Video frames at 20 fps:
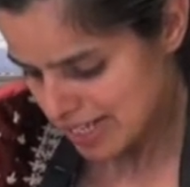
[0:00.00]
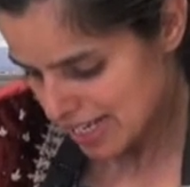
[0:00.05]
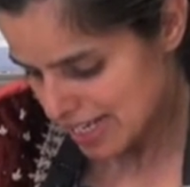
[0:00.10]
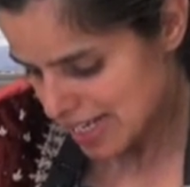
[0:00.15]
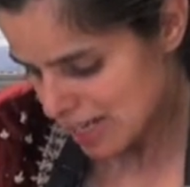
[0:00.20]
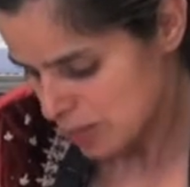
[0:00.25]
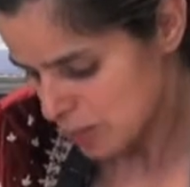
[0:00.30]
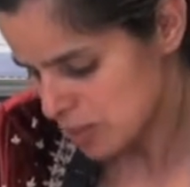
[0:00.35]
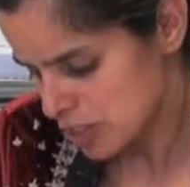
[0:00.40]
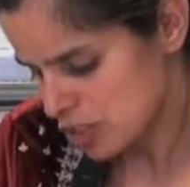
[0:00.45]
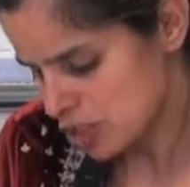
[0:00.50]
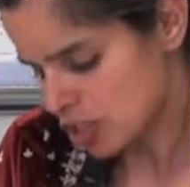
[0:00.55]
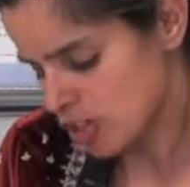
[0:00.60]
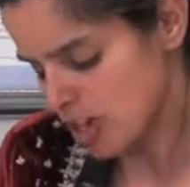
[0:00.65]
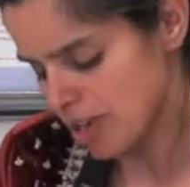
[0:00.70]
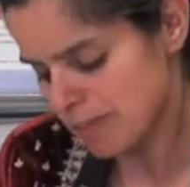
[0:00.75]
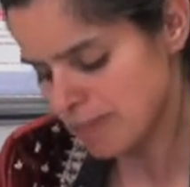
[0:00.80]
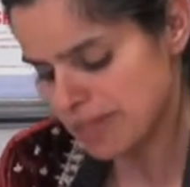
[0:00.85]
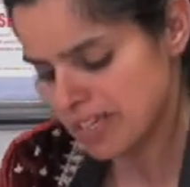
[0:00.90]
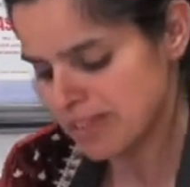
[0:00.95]
and we
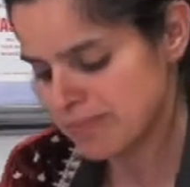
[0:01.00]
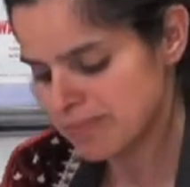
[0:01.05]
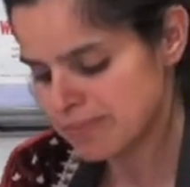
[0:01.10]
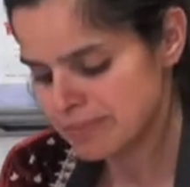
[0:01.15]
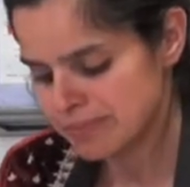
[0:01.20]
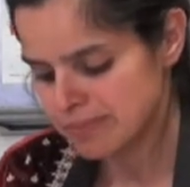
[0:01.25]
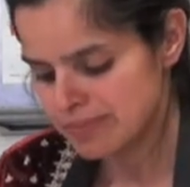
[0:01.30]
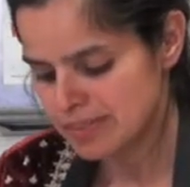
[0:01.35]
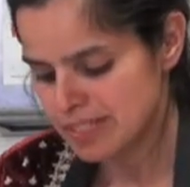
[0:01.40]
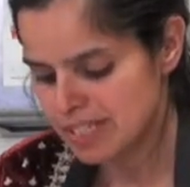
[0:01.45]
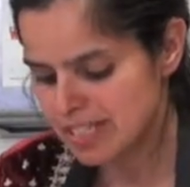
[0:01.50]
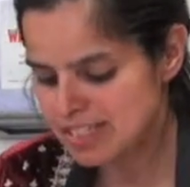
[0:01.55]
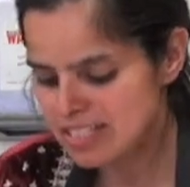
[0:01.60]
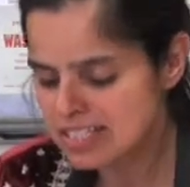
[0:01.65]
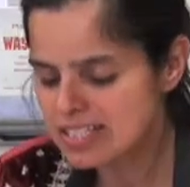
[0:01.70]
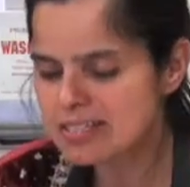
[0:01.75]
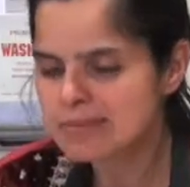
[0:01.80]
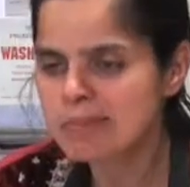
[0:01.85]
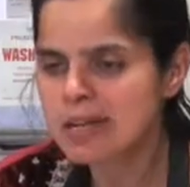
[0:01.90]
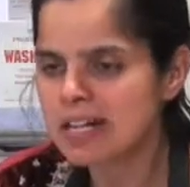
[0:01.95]
chop it. And the
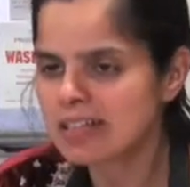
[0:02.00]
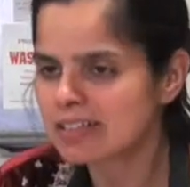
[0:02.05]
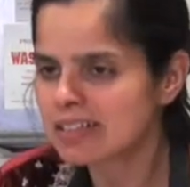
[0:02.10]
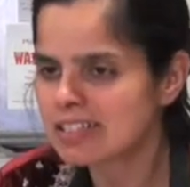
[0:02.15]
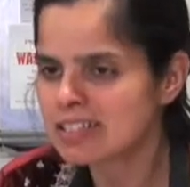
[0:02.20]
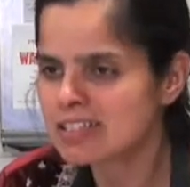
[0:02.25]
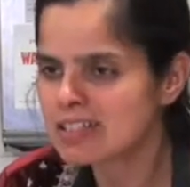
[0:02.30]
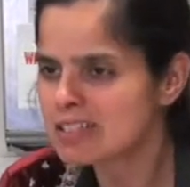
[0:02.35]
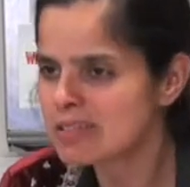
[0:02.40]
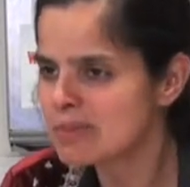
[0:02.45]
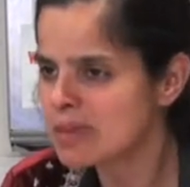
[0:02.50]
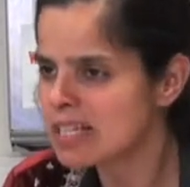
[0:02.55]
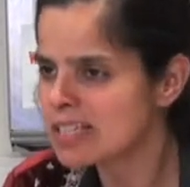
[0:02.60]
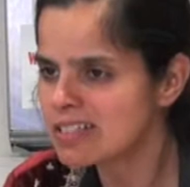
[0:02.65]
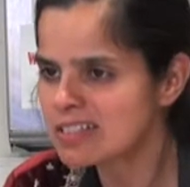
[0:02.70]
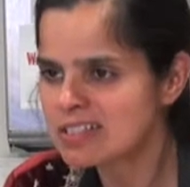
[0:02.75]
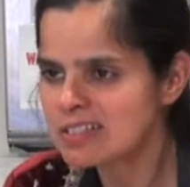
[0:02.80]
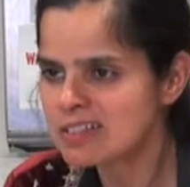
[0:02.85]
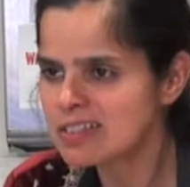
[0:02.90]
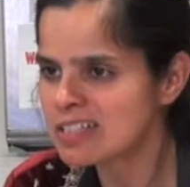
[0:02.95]
smell, can you smell
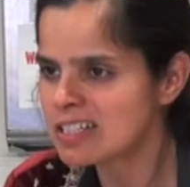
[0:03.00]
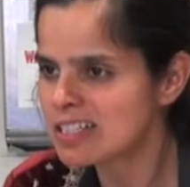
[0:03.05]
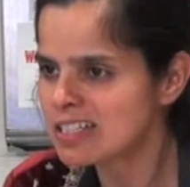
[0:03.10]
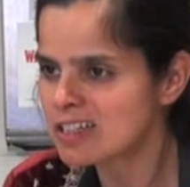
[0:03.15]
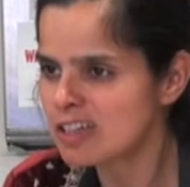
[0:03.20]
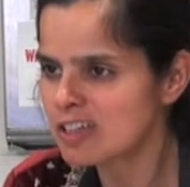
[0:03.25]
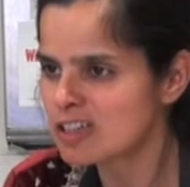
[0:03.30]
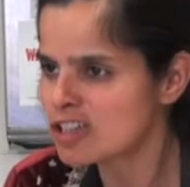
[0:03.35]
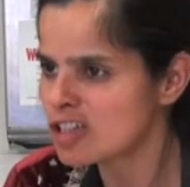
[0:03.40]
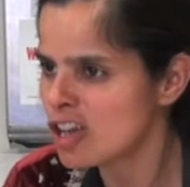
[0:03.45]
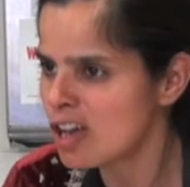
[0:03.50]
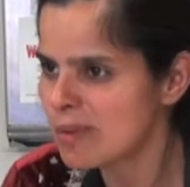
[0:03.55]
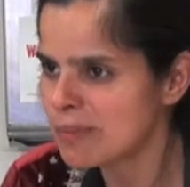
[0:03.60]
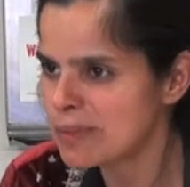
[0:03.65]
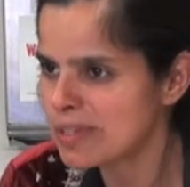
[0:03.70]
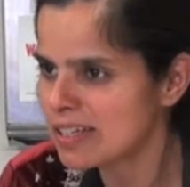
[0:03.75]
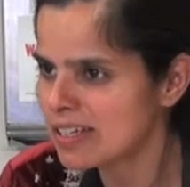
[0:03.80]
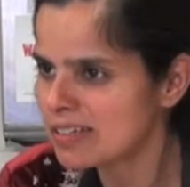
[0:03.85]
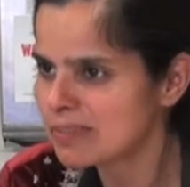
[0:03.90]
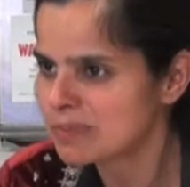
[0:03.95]
as soon as I start
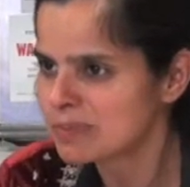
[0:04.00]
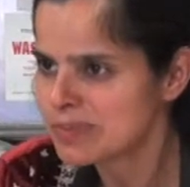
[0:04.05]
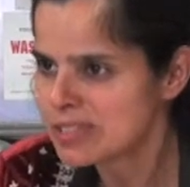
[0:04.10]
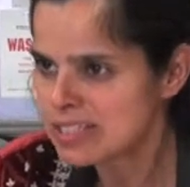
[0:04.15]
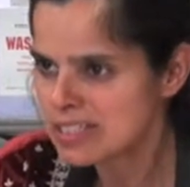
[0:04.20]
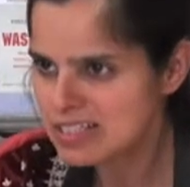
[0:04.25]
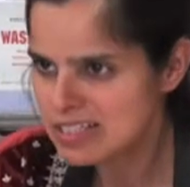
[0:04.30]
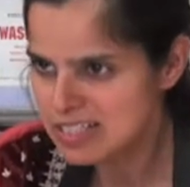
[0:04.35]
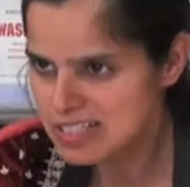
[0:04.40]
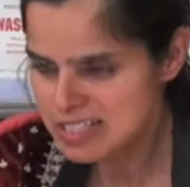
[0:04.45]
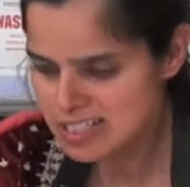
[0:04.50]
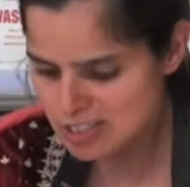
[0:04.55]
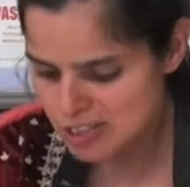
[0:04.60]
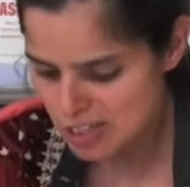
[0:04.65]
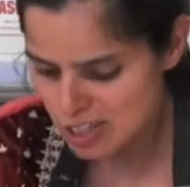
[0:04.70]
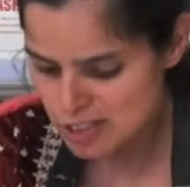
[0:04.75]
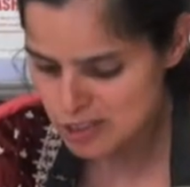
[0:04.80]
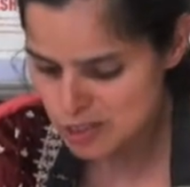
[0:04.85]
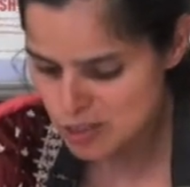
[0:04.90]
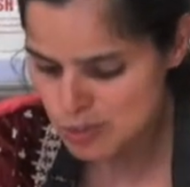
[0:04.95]
chopping it? The
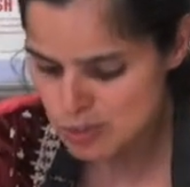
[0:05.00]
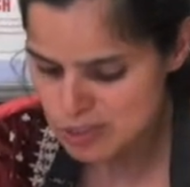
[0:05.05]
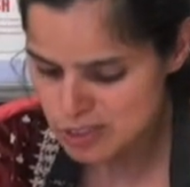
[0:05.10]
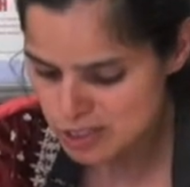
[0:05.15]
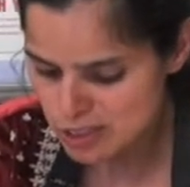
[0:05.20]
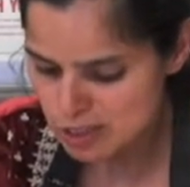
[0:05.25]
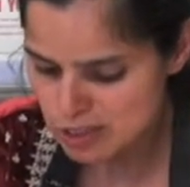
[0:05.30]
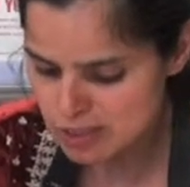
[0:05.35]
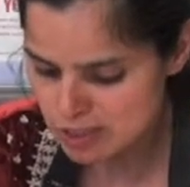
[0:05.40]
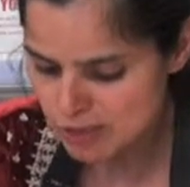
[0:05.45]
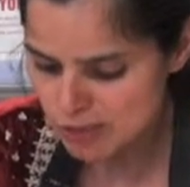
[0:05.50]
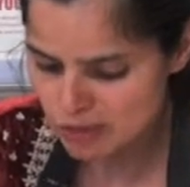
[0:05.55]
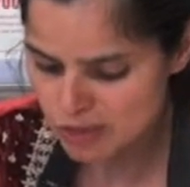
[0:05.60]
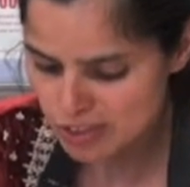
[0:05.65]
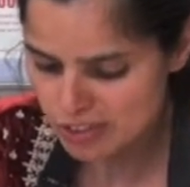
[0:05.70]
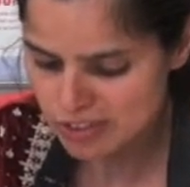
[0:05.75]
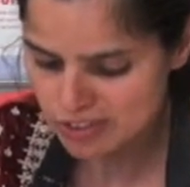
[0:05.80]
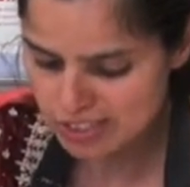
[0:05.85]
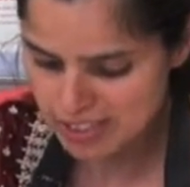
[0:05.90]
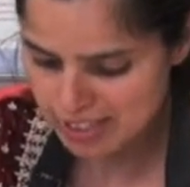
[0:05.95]
cilantro will start to
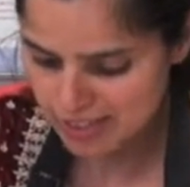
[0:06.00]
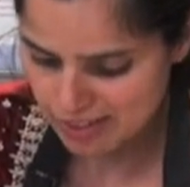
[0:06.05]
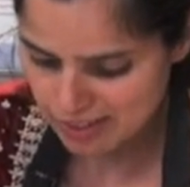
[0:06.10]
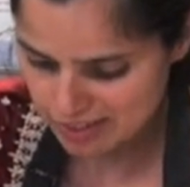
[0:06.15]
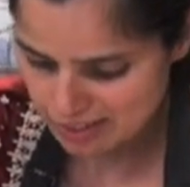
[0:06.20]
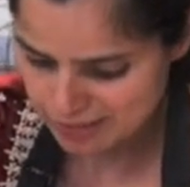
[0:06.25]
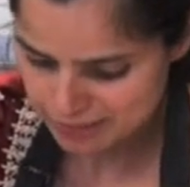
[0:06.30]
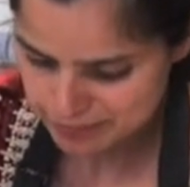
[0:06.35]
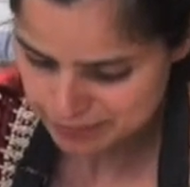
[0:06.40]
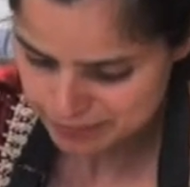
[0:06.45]
fill the air.